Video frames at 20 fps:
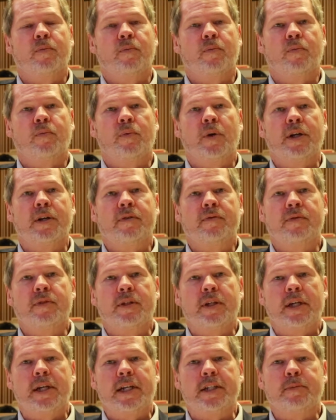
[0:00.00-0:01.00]
One of
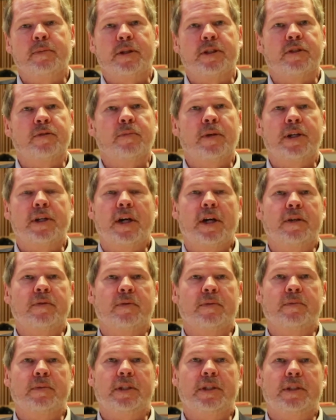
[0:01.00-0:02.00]
the aspects of my talk
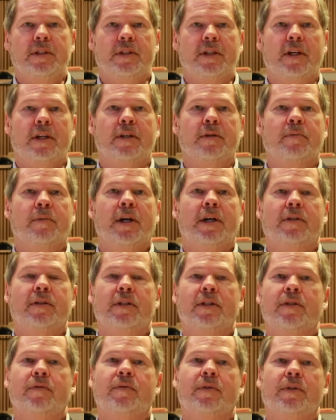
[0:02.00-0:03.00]
will be to talk about
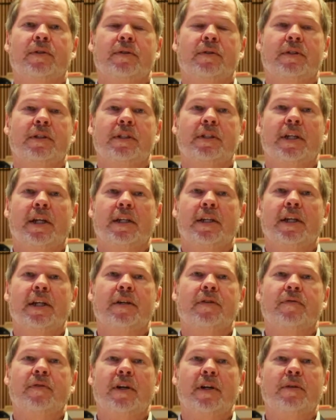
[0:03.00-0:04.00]
the difficulties in
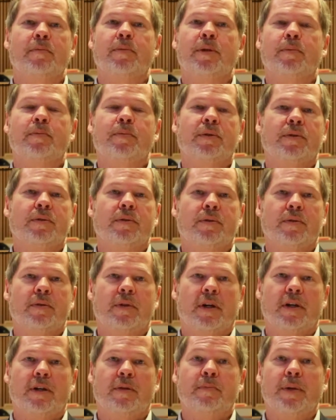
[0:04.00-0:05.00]
identifying people who
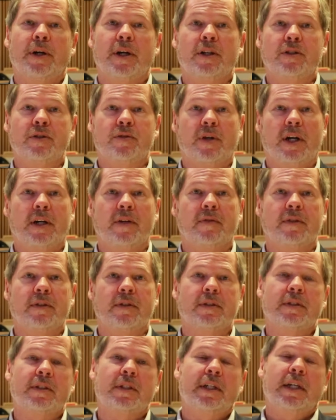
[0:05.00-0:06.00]
are impaired
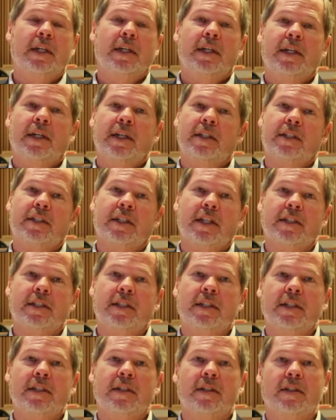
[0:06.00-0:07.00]
drivers,
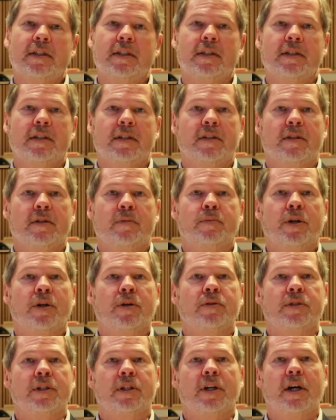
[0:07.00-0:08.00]
discussing the
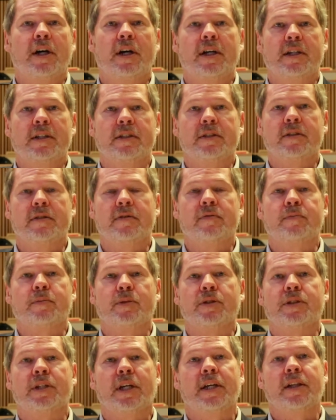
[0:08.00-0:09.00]
pros and cons of
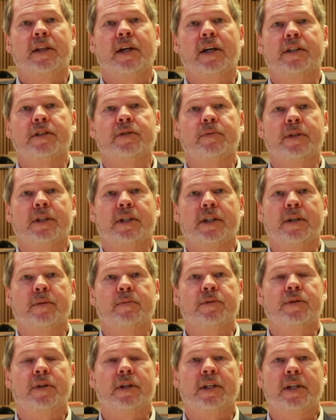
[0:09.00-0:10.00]
per se laws when it
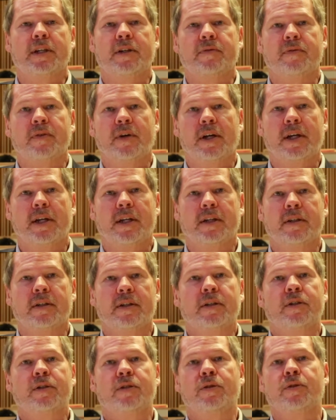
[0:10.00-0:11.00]
comes to identifying
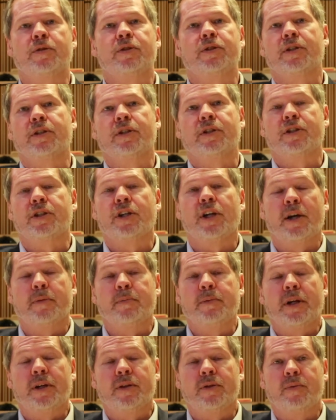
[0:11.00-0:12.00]
who should or should
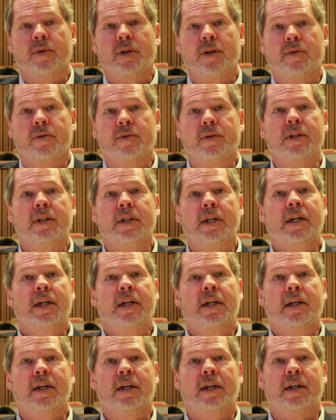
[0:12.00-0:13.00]
not be on the road
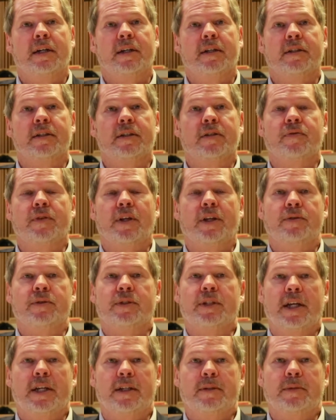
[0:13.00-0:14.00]
if they
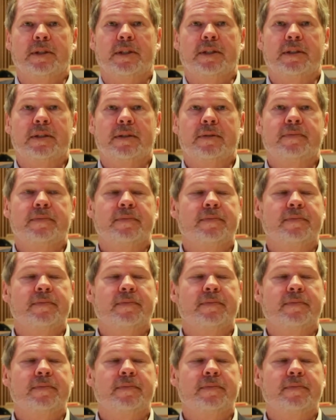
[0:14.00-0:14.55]
use cannabis.